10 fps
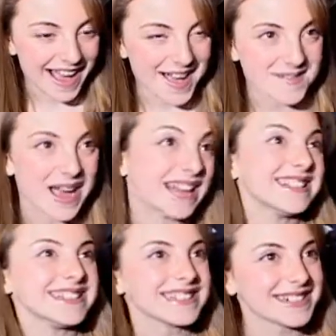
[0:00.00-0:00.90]
I
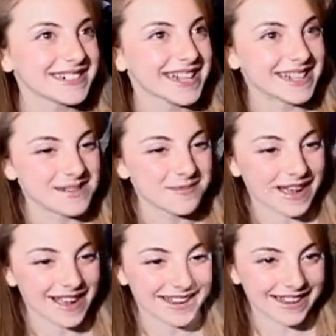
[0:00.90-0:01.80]
didn't learn any,
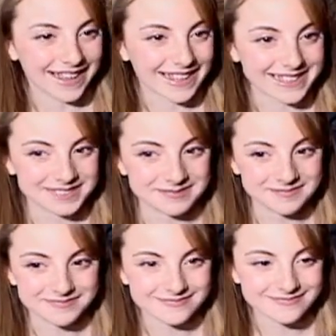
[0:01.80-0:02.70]
but
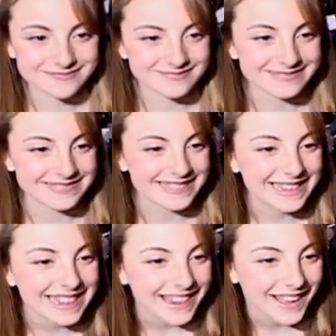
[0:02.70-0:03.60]
um, uh, show us.
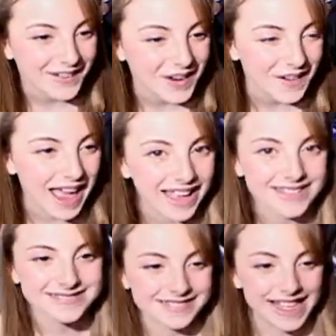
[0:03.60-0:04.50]

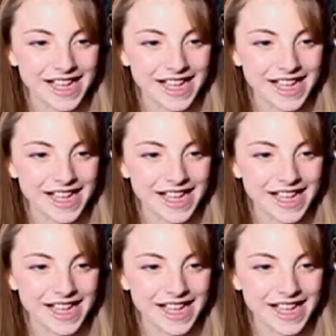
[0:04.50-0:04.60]
Okay.